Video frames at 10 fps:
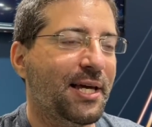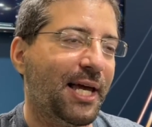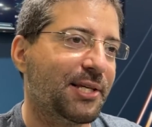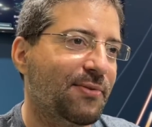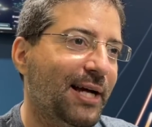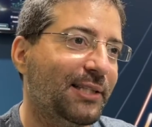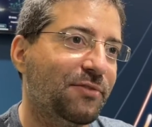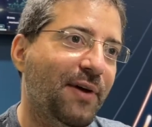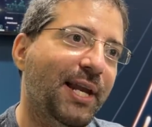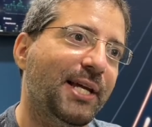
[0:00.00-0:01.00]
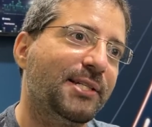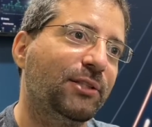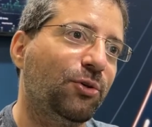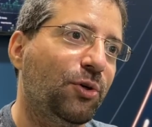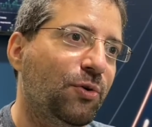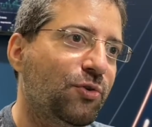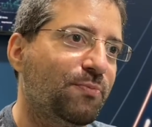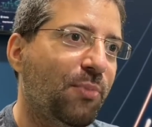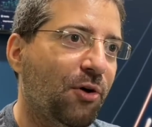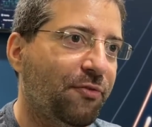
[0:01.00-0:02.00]
Instruqt is very easy to use
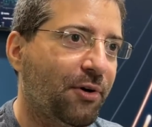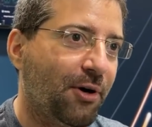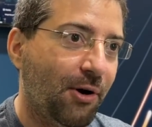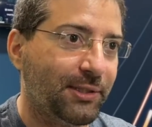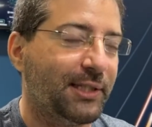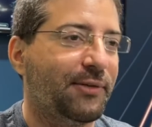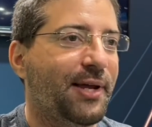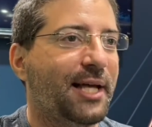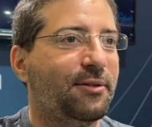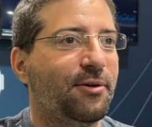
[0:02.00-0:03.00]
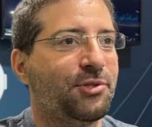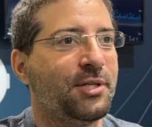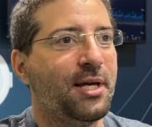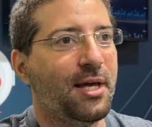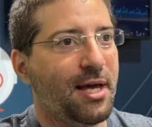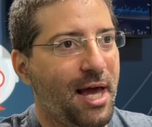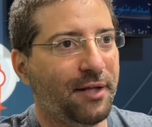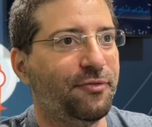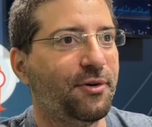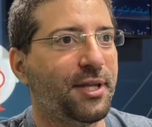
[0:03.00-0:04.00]
both for content creators and
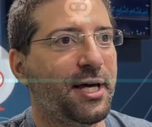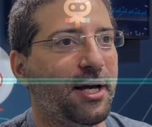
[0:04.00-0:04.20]
for the